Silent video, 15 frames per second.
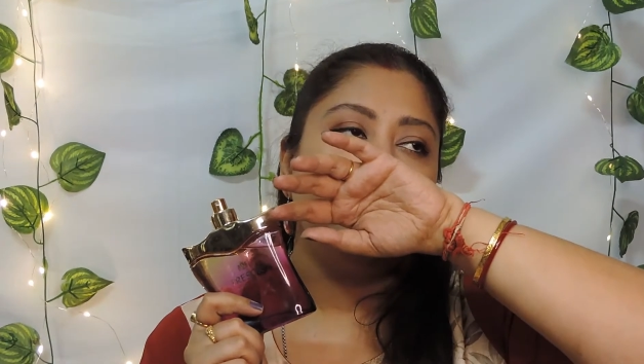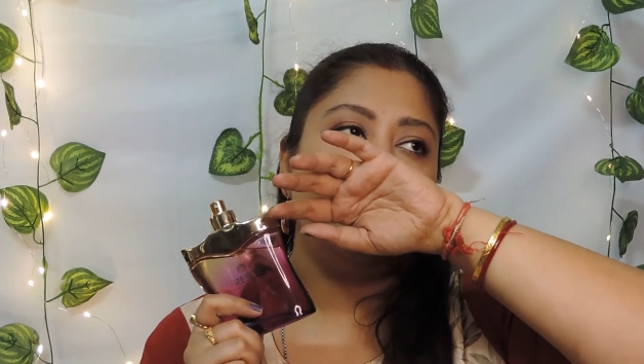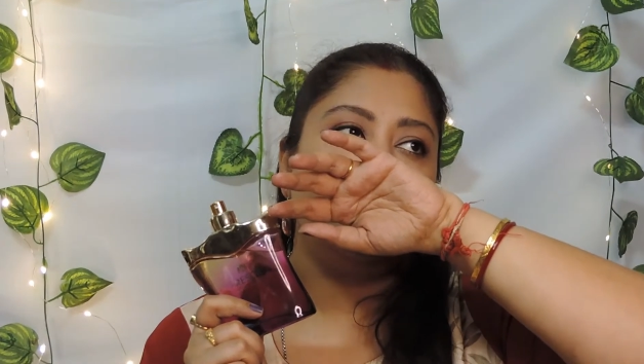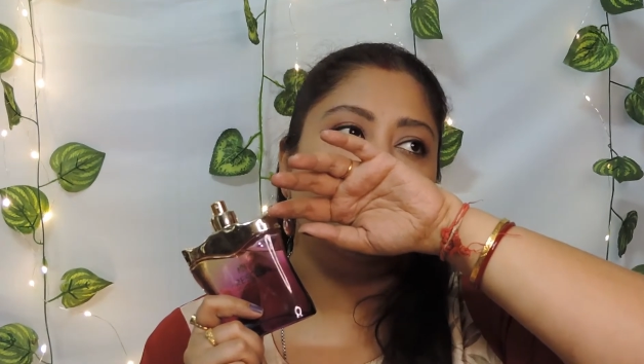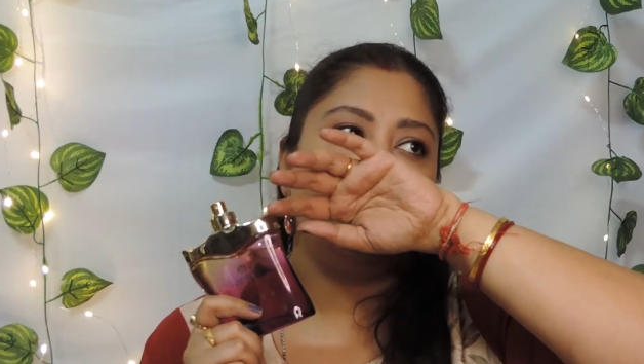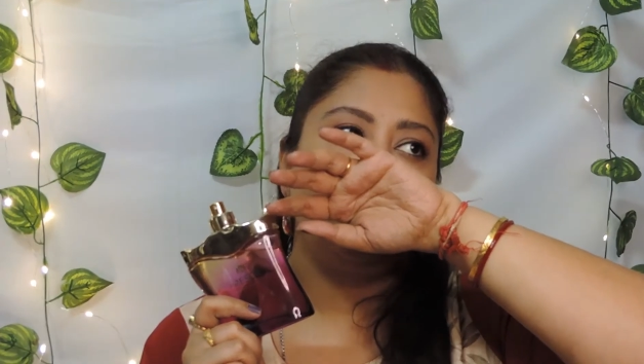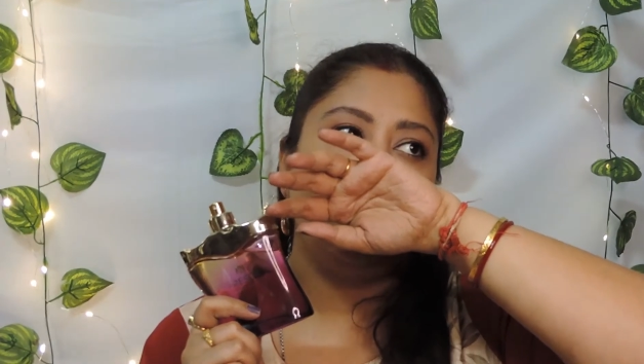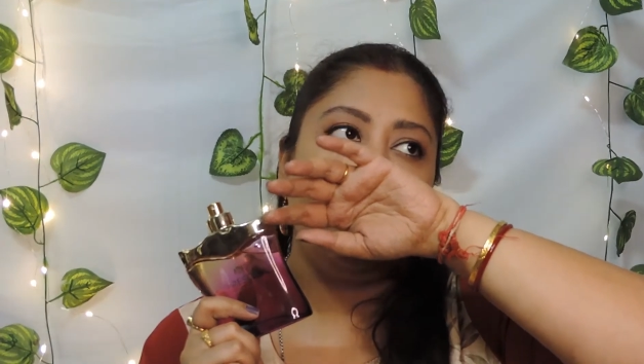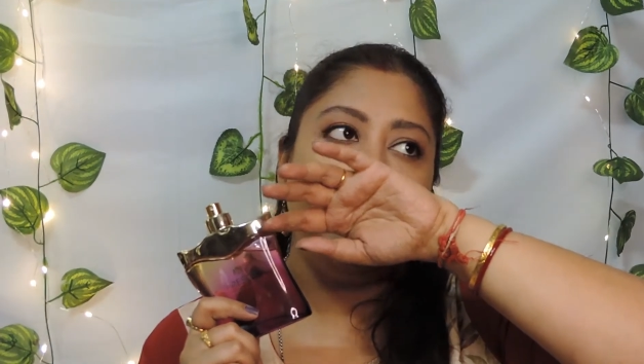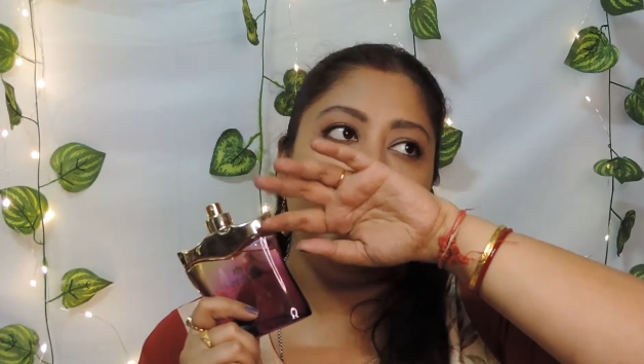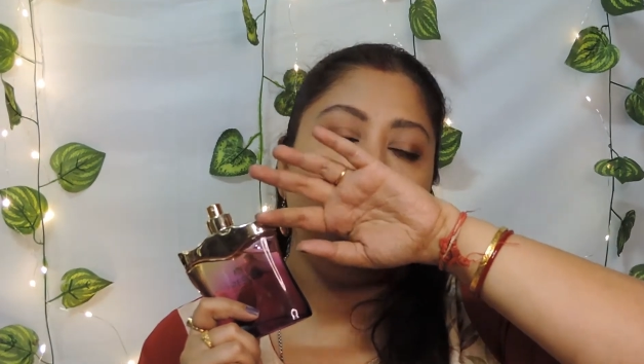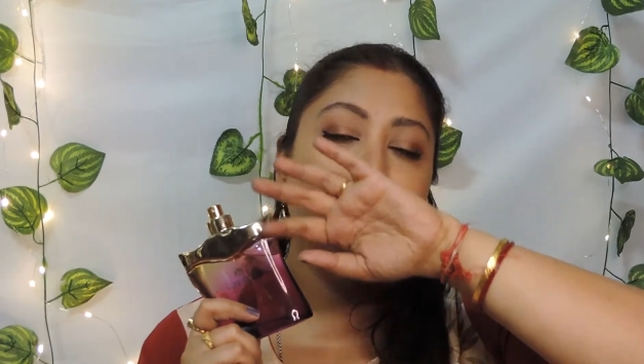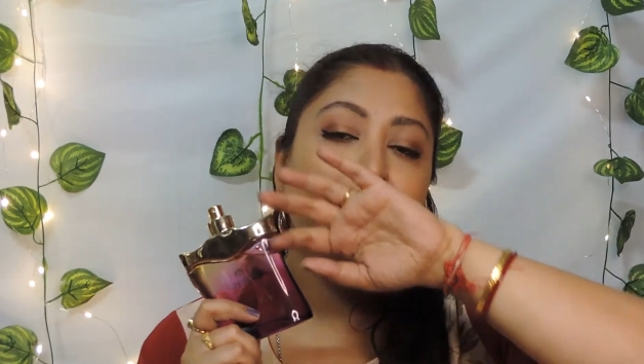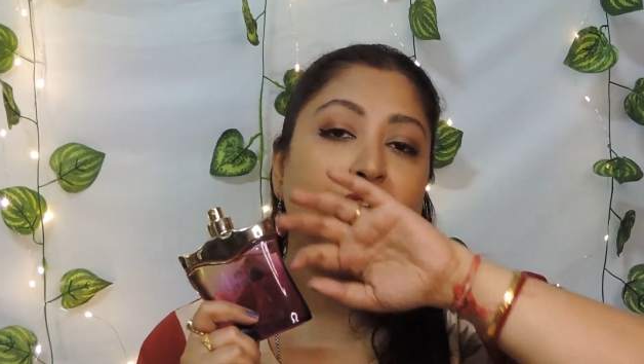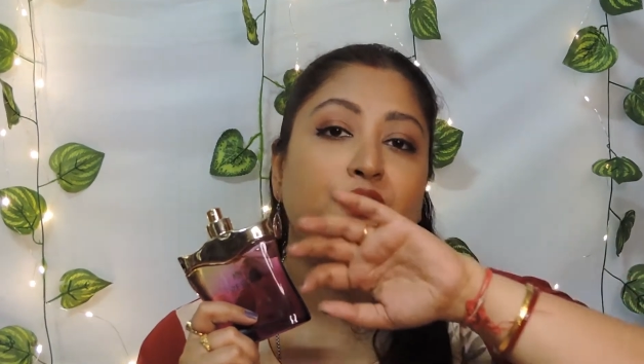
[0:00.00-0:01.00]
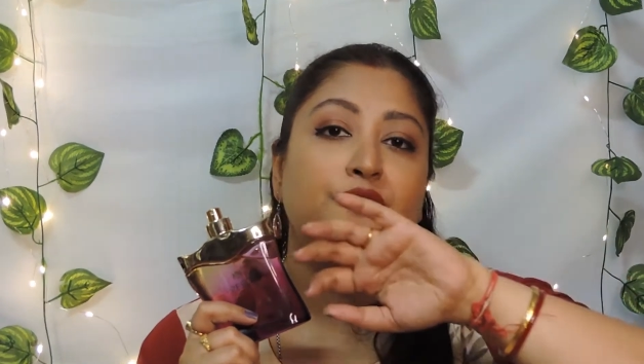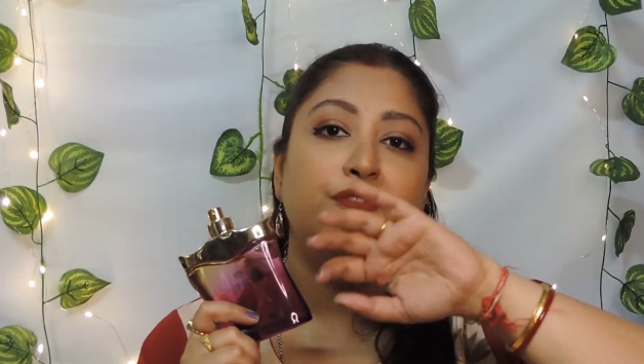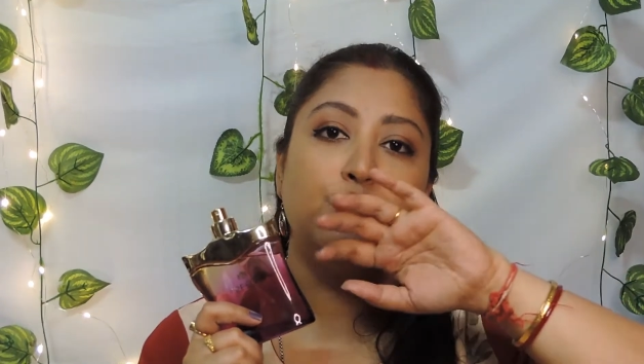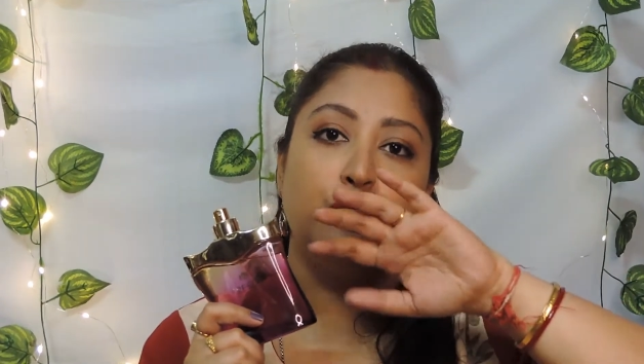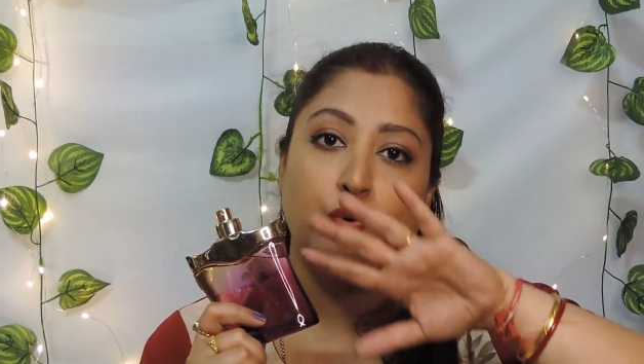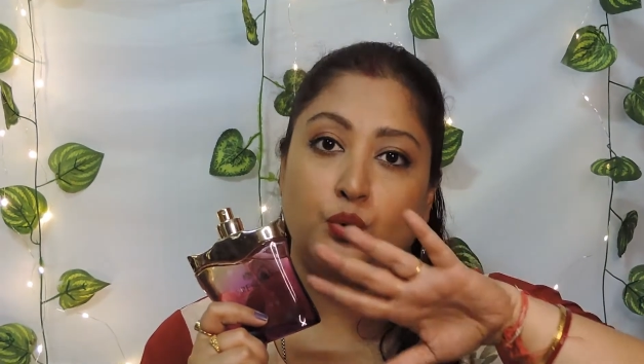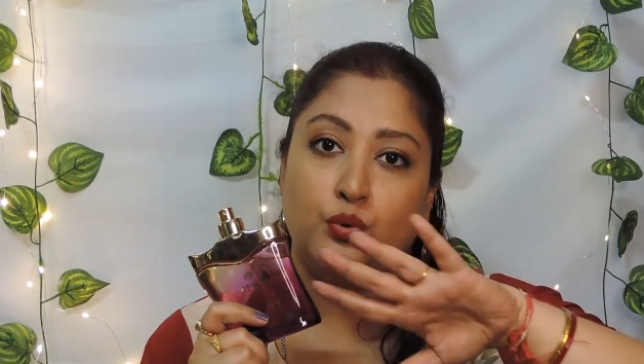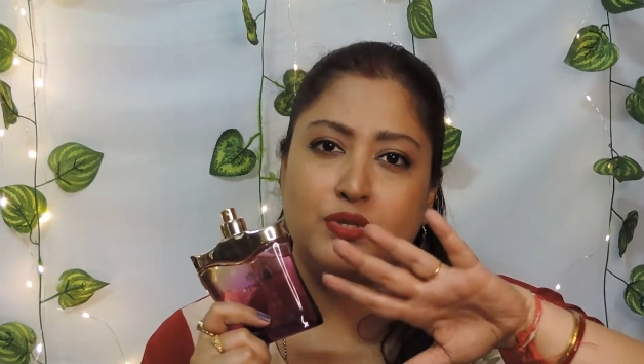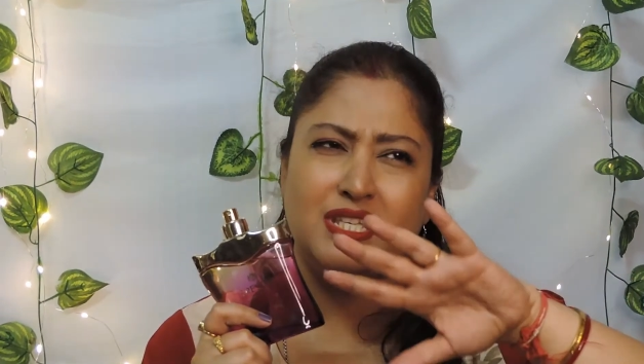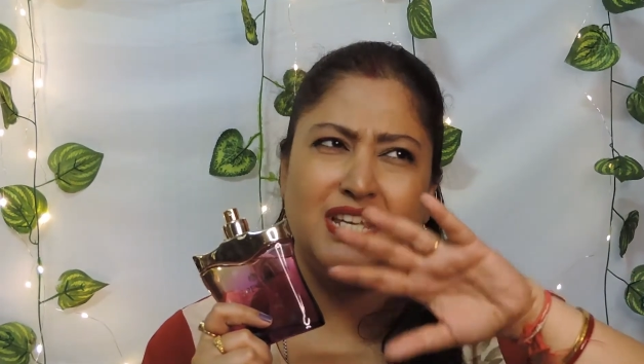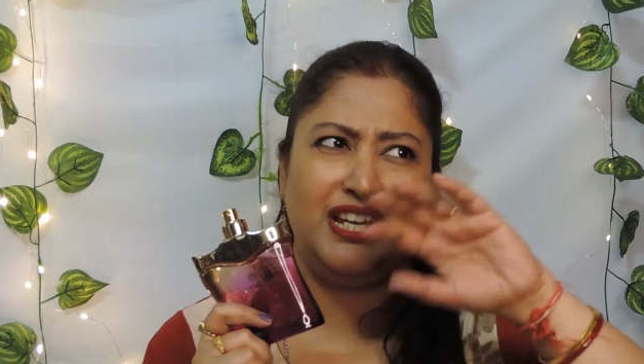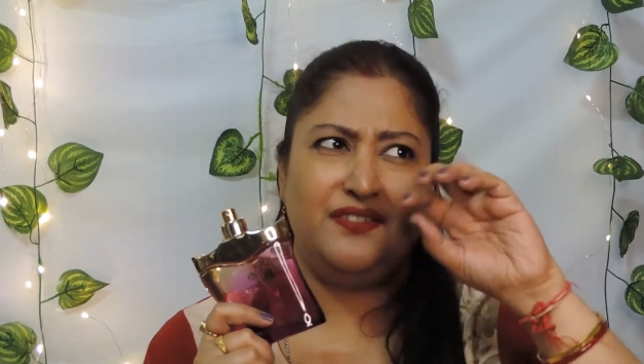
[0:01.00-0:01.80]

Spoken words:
There is no element of rose.